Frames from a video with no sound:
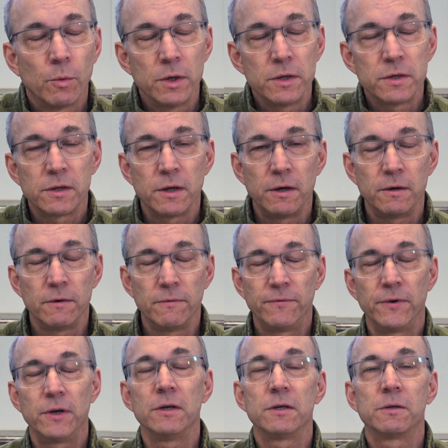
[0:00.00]
Once they're
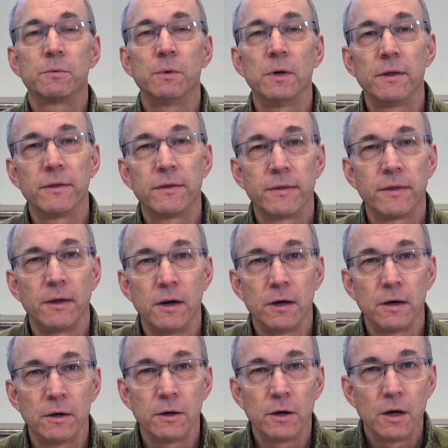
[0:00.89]
finished with
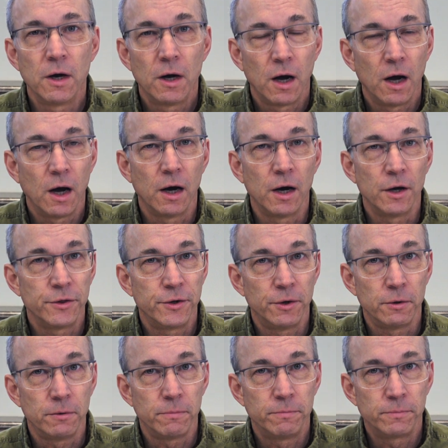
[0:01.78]
their, uh,
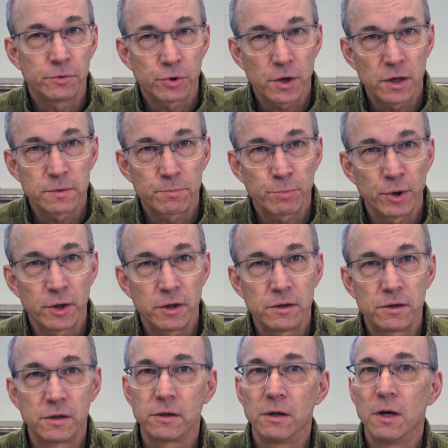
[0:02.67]
their truss
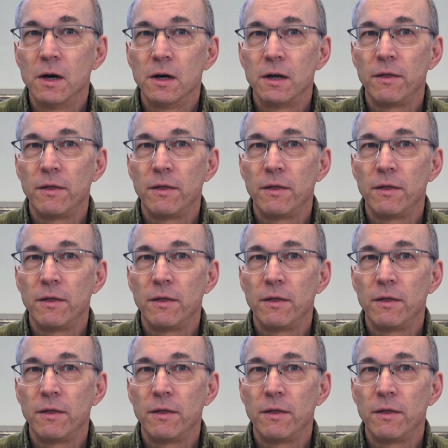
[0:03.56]
bridge,